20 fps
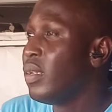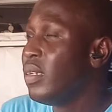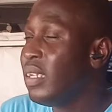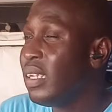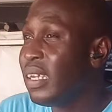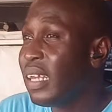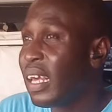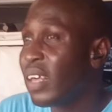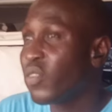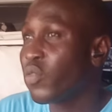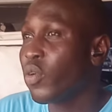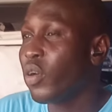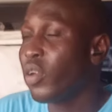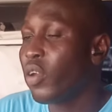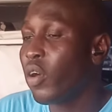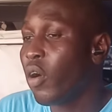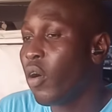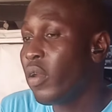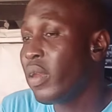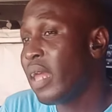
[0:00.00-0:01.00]
The next
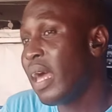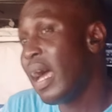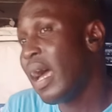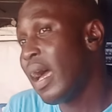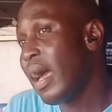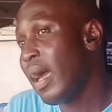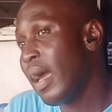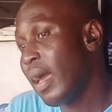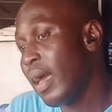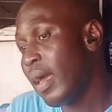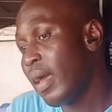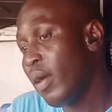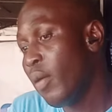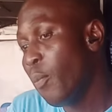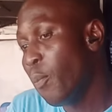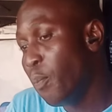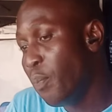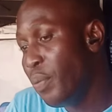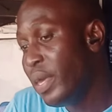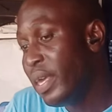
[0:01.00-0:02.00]
one under
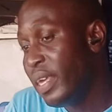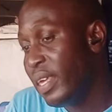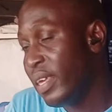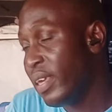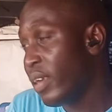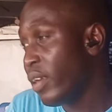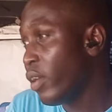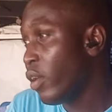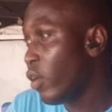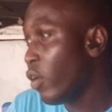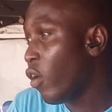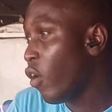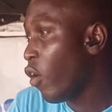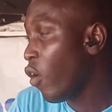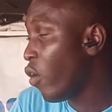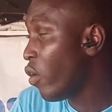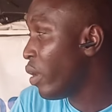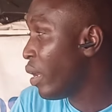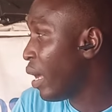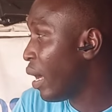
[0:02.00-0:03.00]
B,
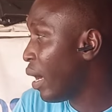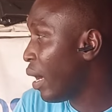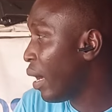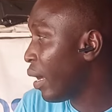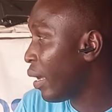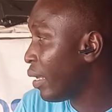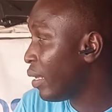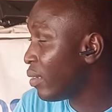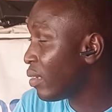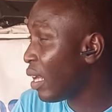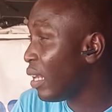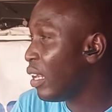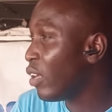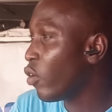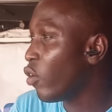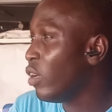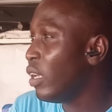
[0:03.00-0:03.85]
under internet